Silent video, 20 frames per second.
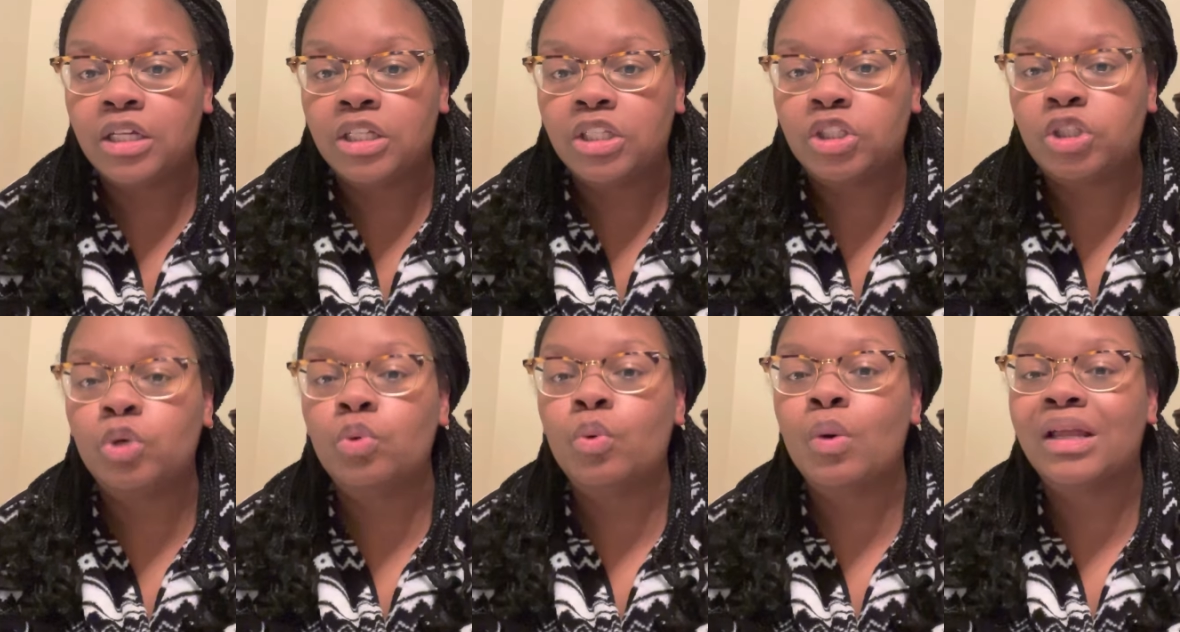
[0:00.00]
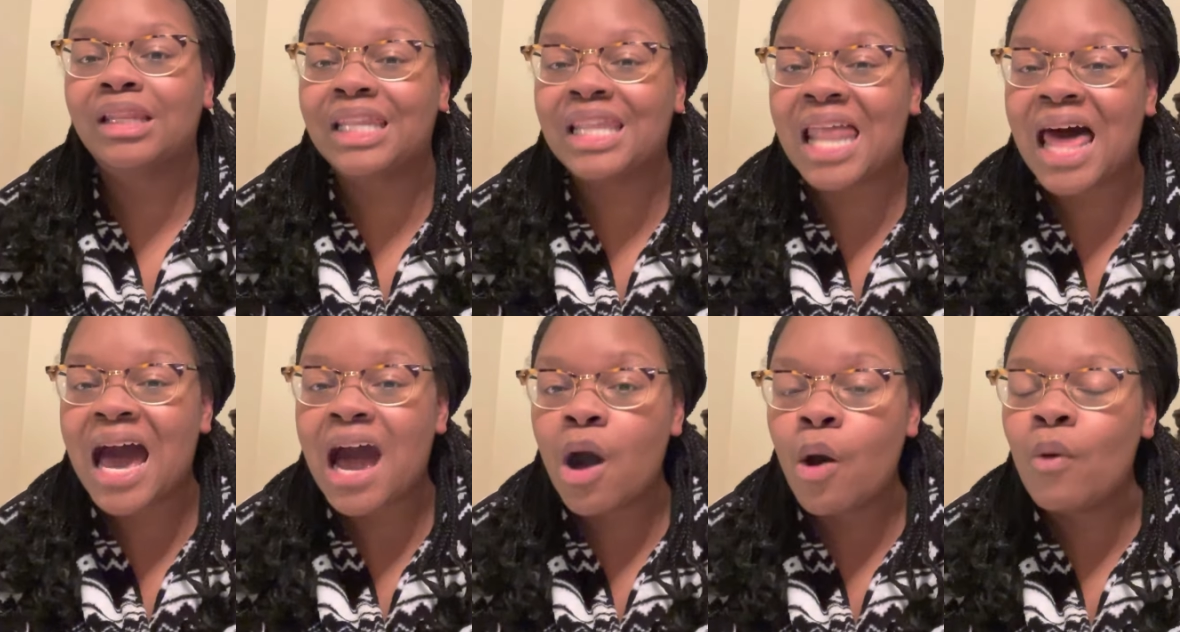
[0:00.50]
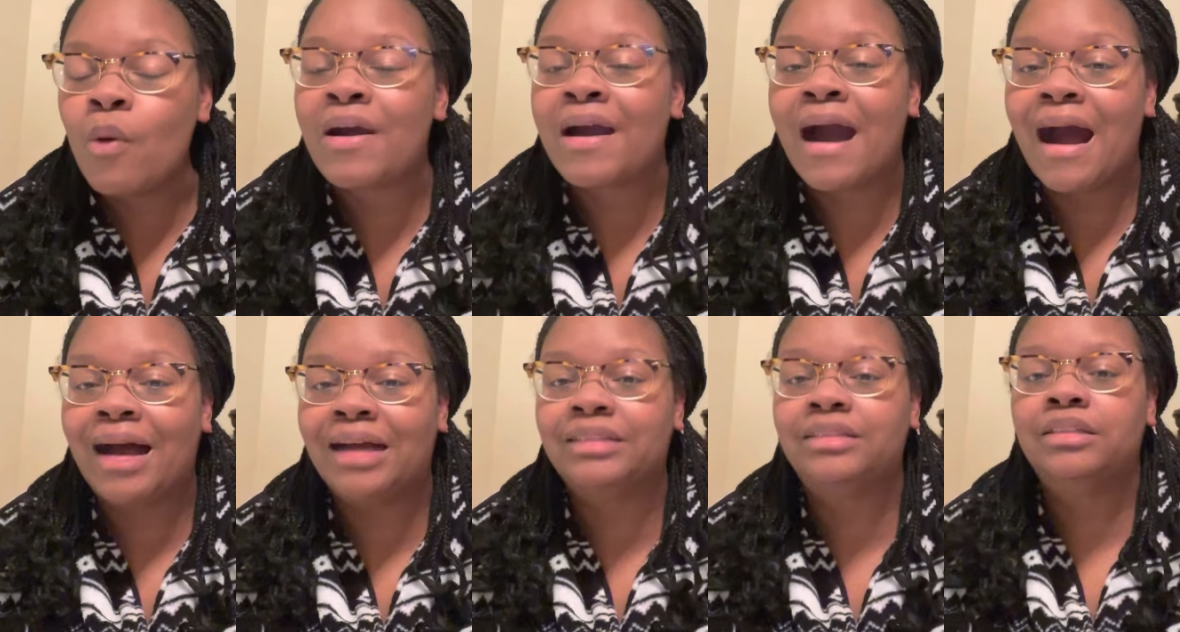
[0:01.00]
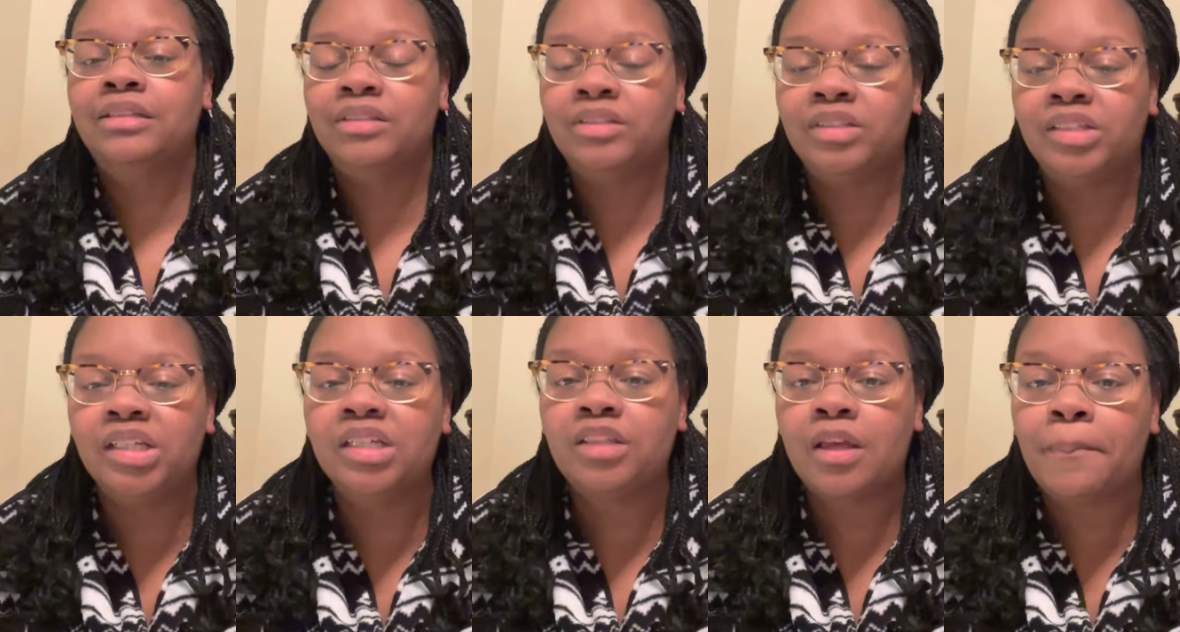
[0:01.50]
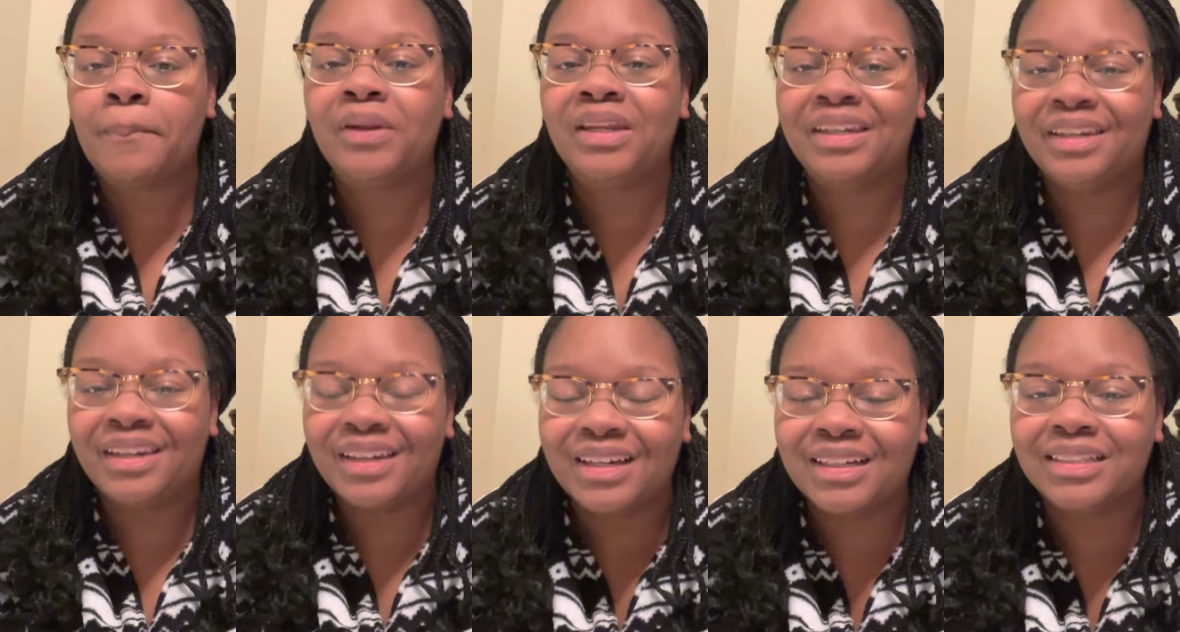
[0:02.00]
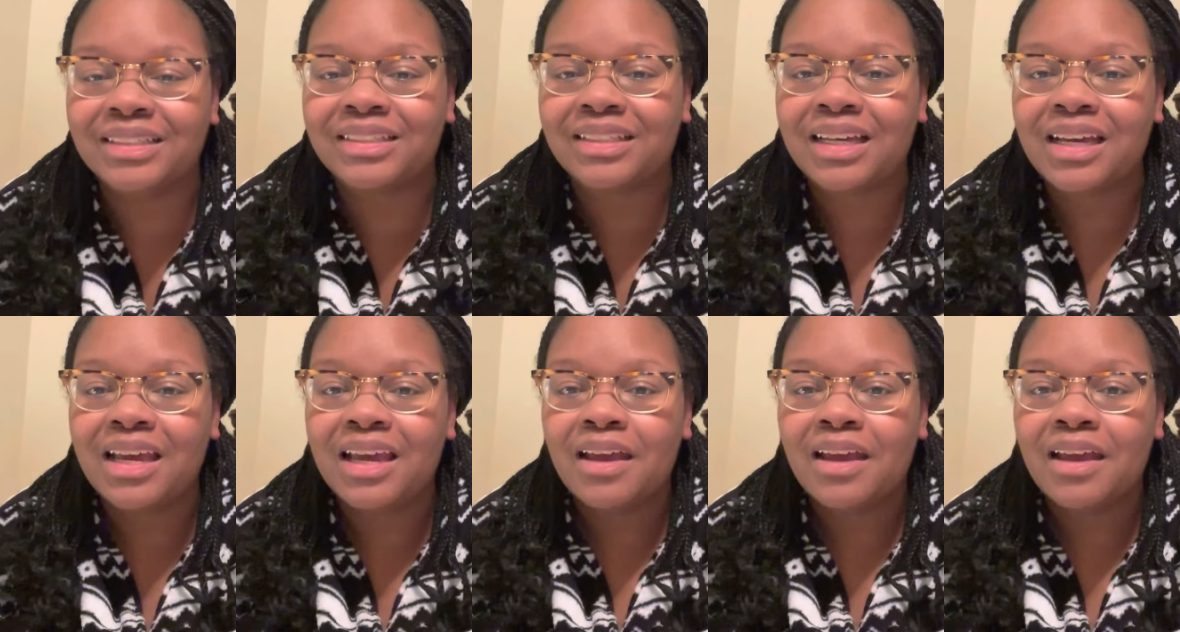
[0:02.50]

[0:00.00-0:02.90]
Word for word: to allow God to discipline us